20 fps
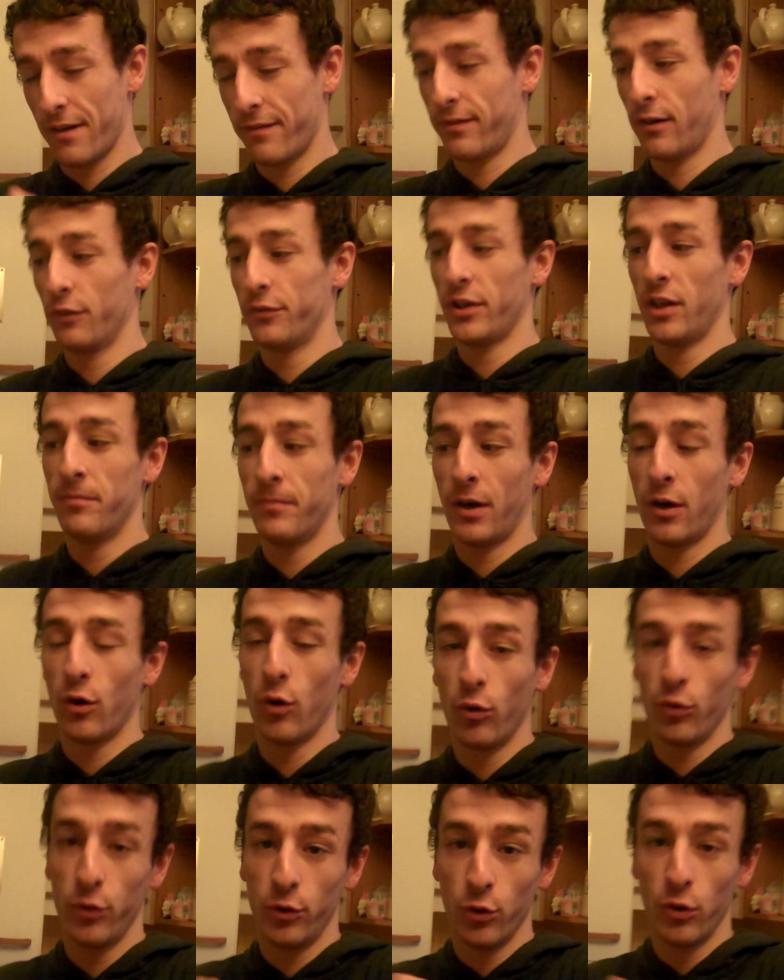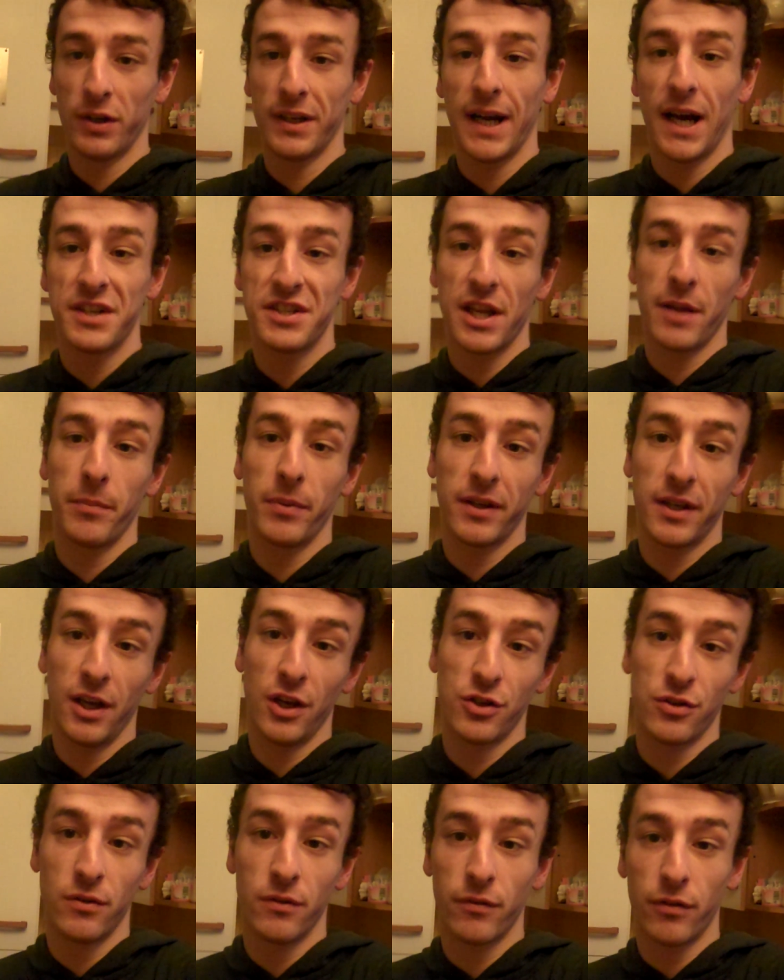I filled in my whole UCAS
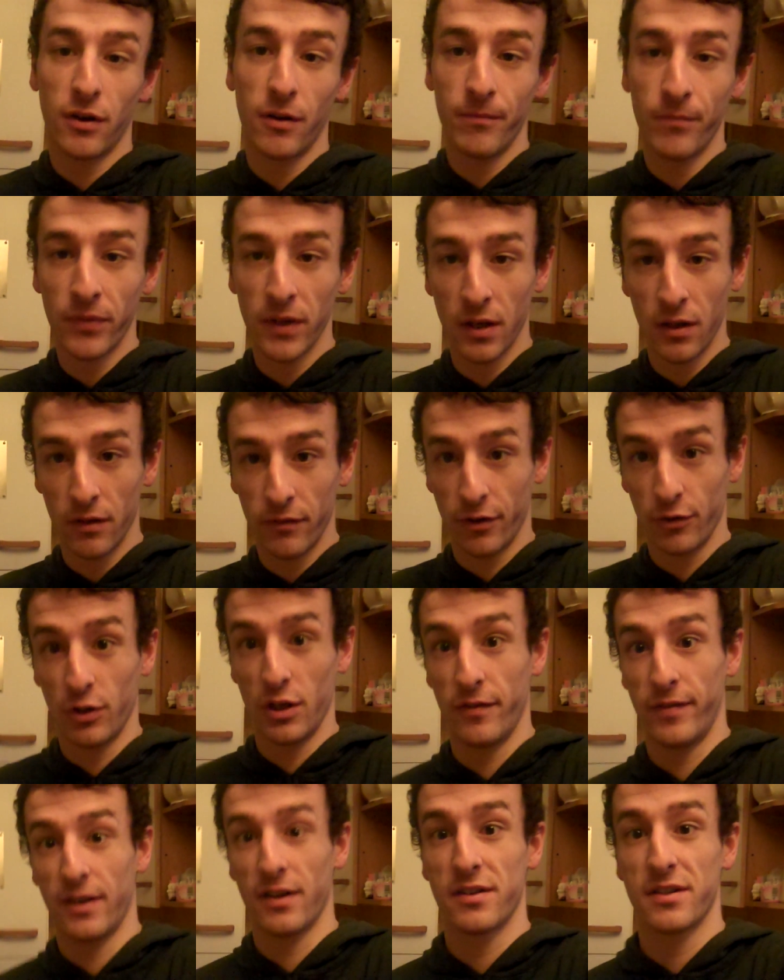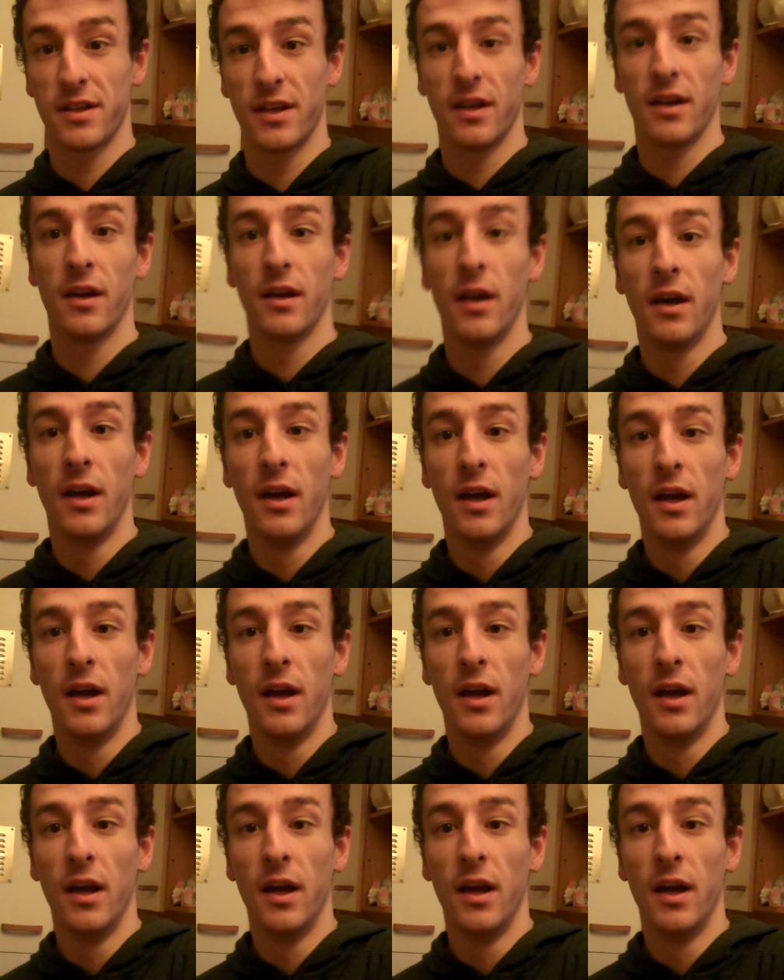application form for university.